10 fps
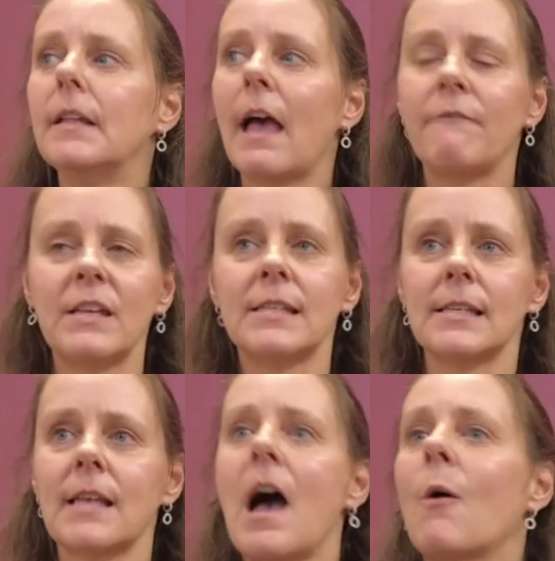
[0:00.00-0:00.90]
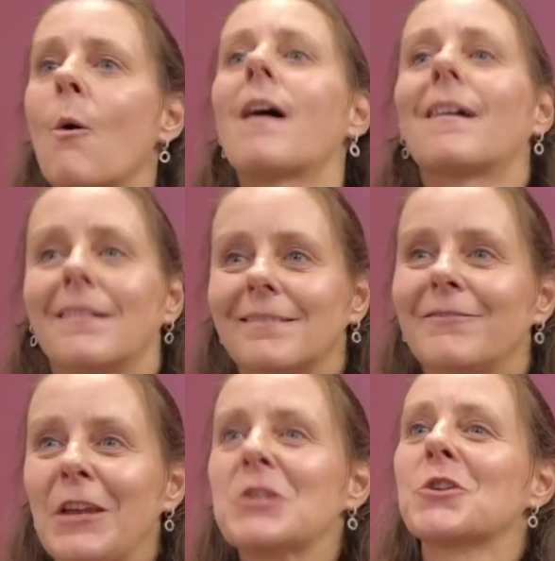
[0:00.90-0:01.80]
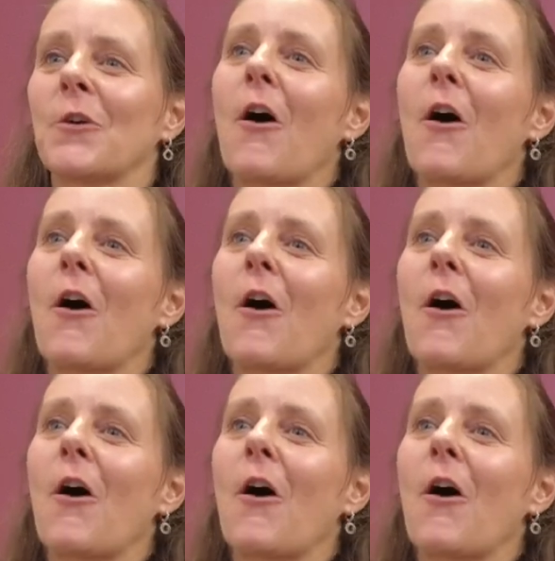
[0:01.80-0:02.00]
and this is our vision